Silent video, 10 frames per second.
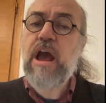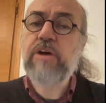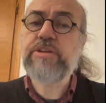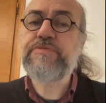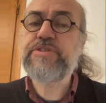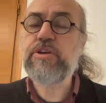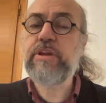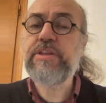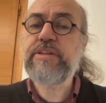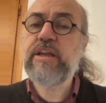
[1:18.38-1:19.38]
artificial
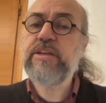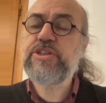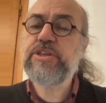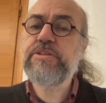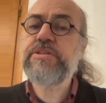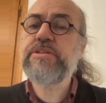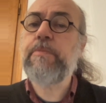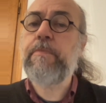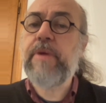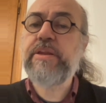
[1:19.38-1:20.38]
intelligence,
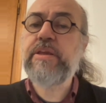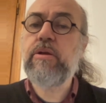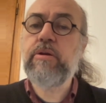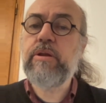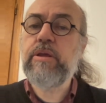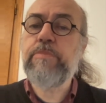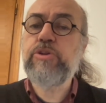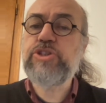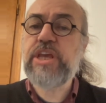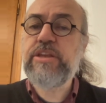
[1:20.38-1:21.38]
medical
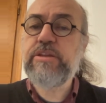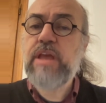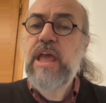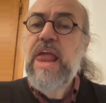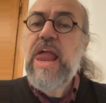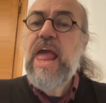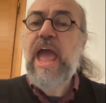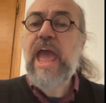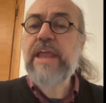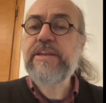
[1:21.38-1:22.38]
imaging,
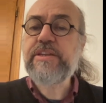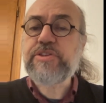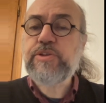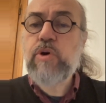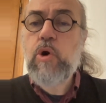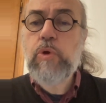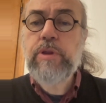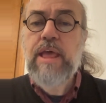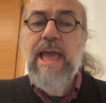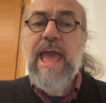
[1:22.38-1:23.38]
and so
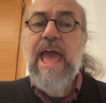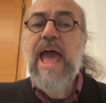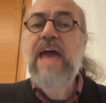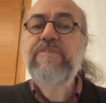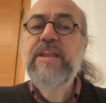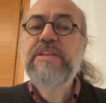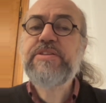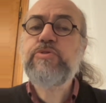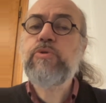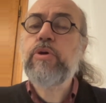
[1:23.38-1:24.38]
on, have led
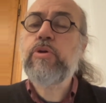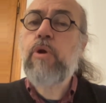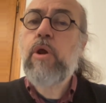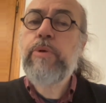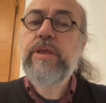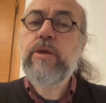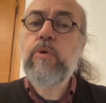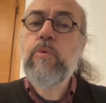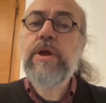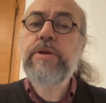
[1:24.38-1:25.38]
to a growing
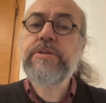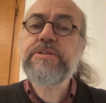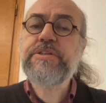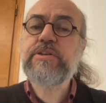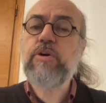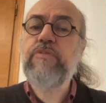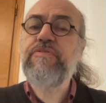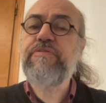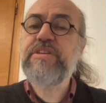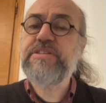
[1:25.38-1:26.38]
awareness
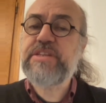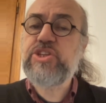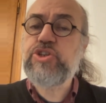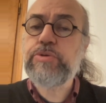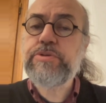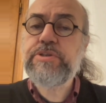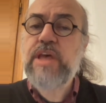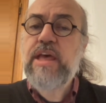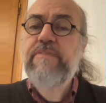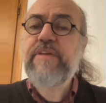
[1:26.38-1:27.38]
of these issues
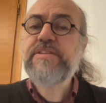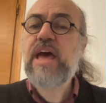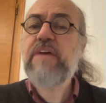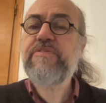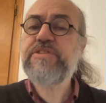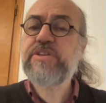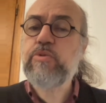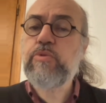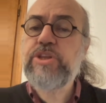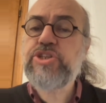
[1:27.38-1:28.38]
that has
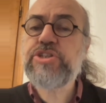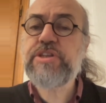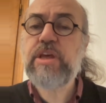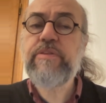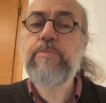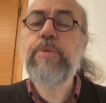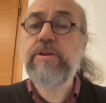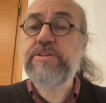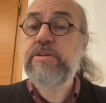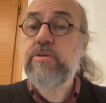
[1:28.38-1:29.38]
reached the
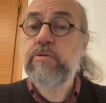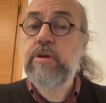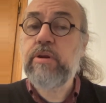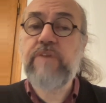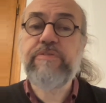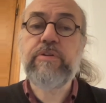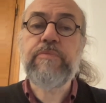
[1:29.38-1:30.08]
political level.